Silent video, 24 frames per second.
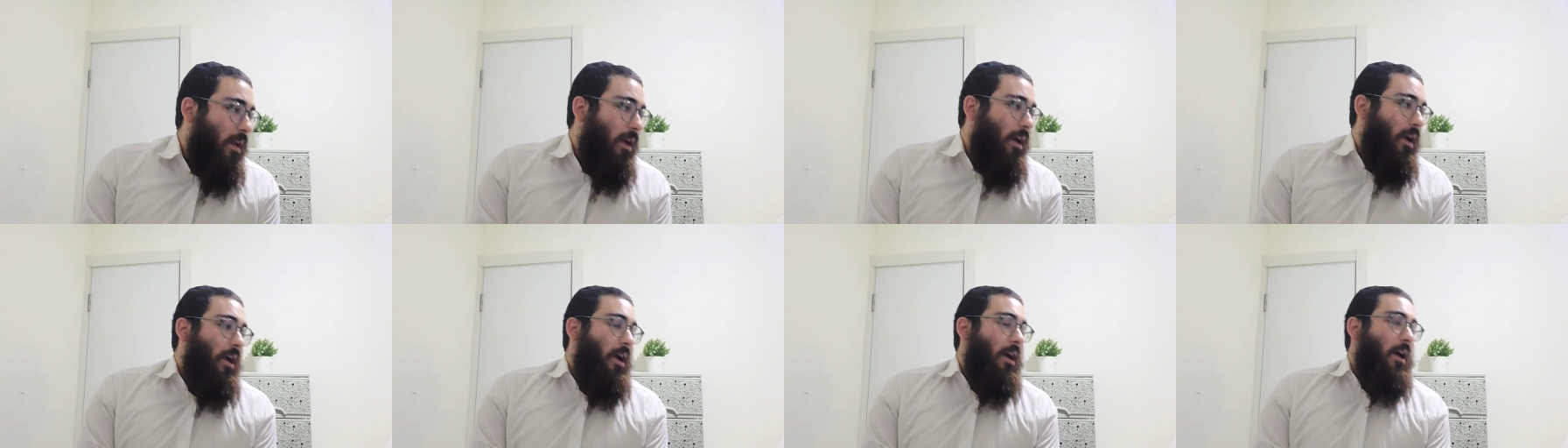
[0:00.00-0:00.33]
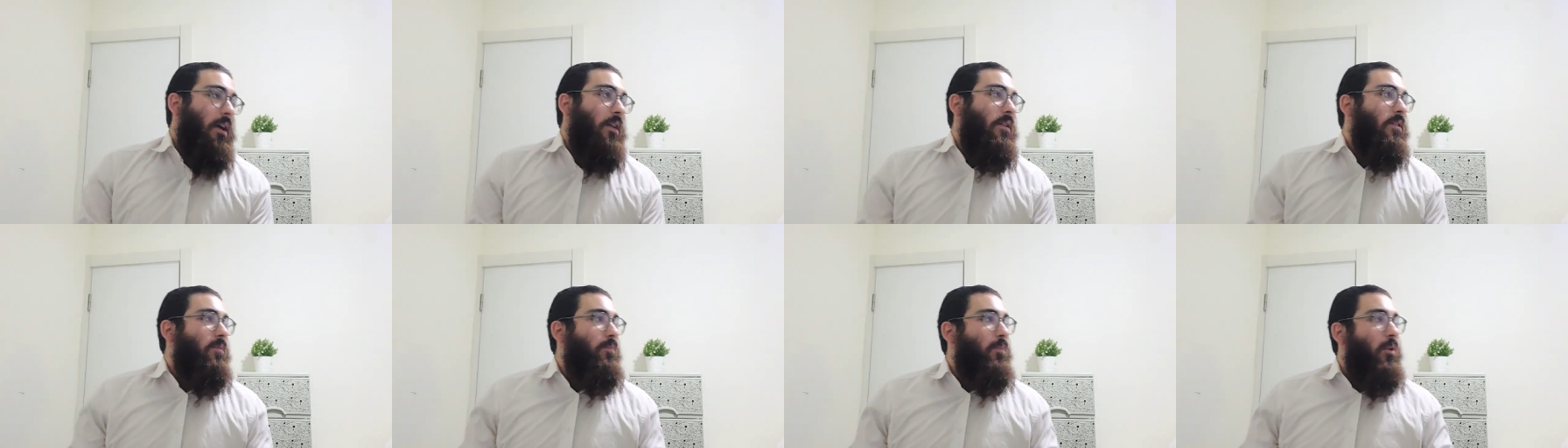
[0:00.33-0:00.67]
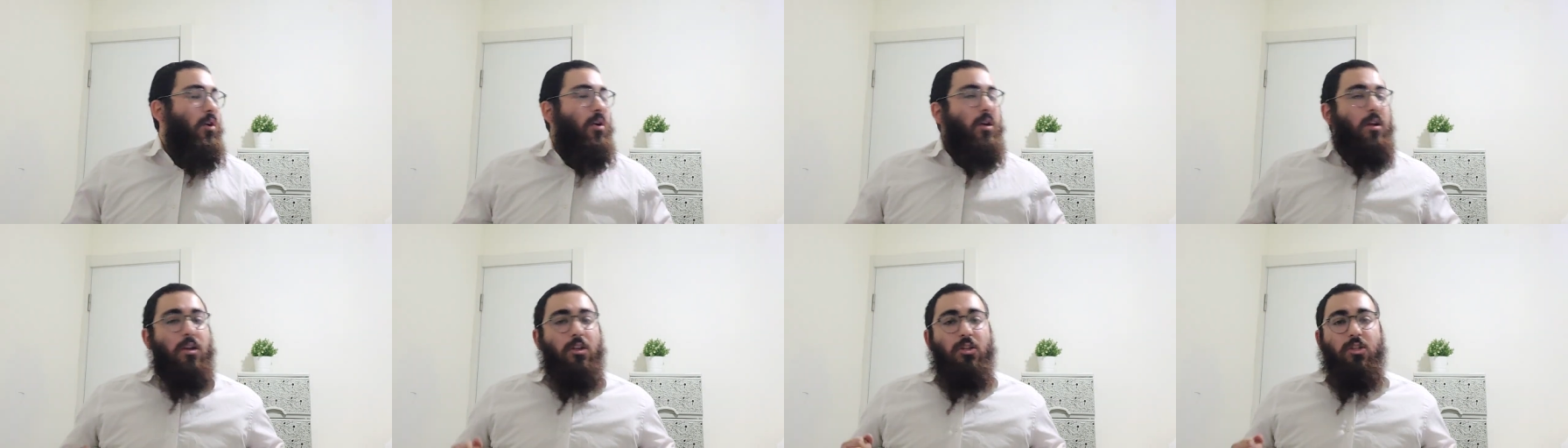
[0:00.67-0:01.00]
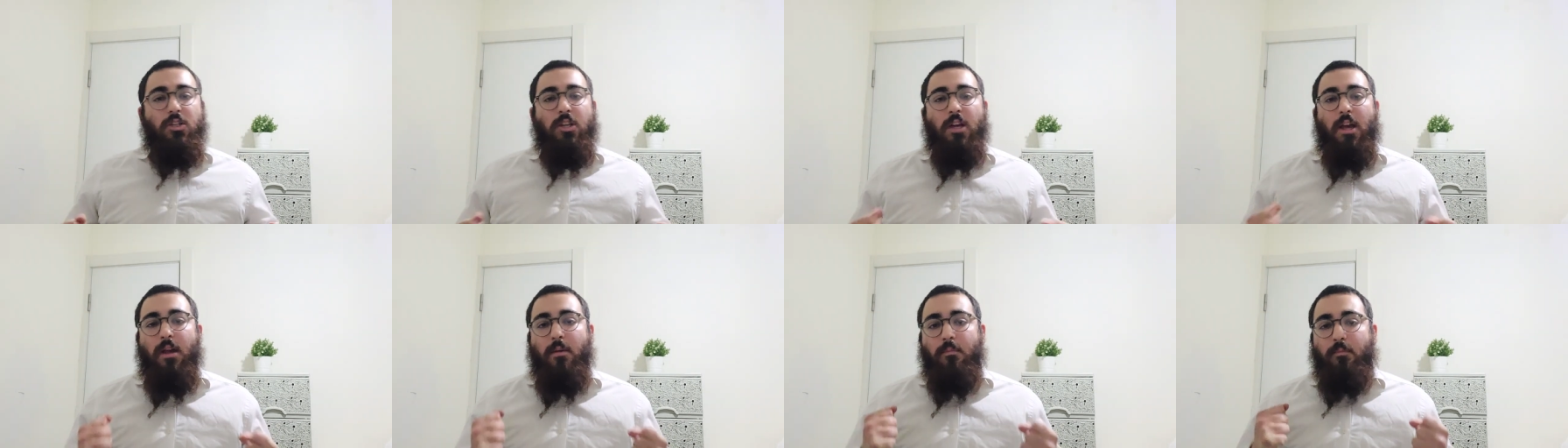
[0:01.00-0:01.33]
And Baruch
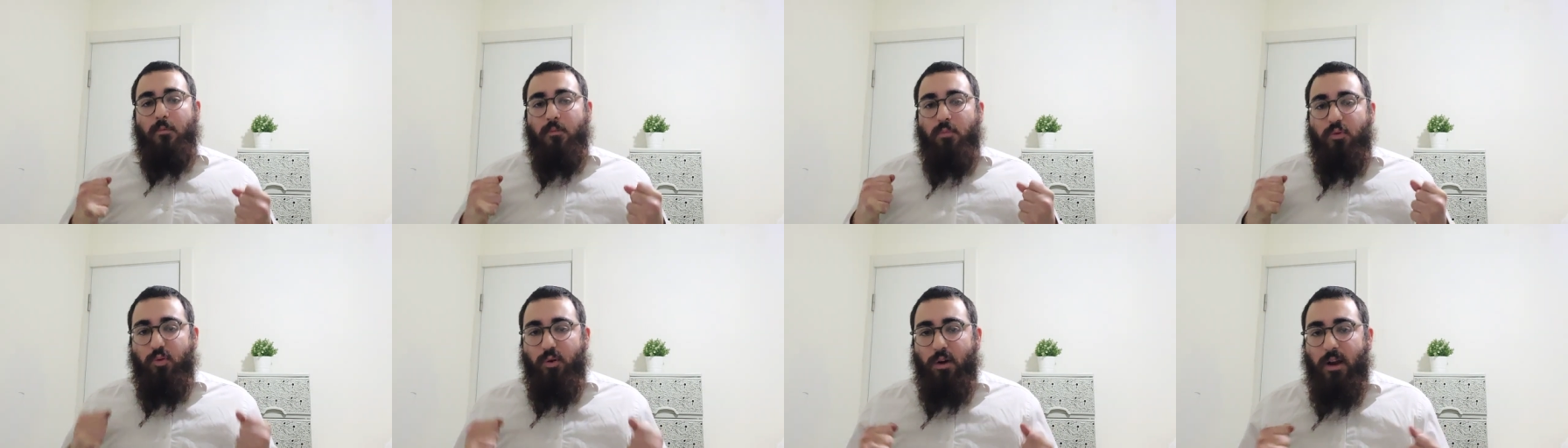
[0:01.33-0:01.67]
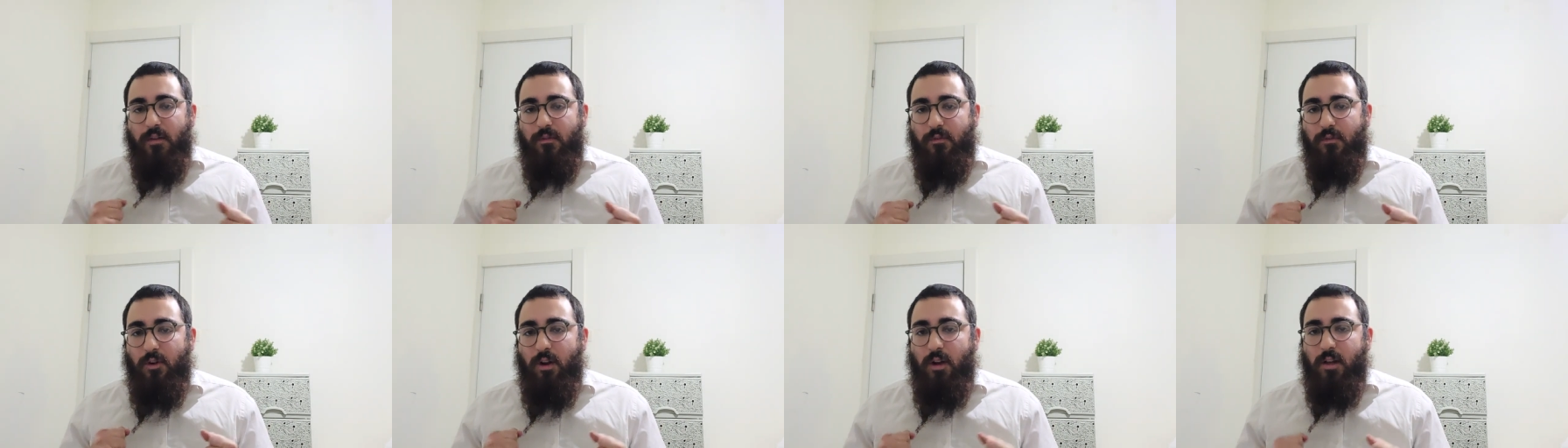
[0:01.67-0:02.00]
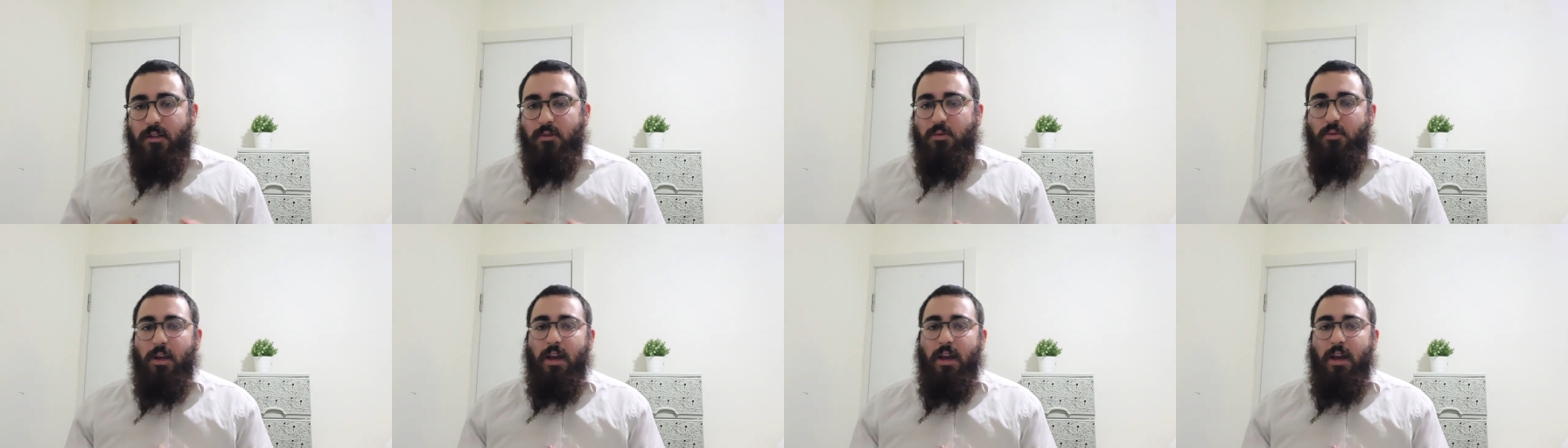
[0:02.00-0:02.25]
Hashem, pray for us.